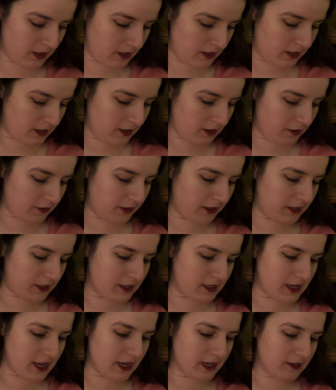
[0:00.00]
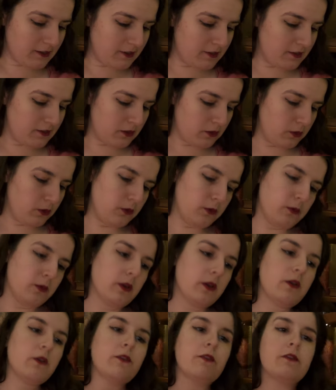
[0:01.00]
All right, next,
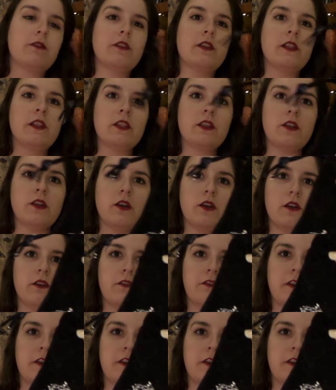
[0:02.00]
ooh, little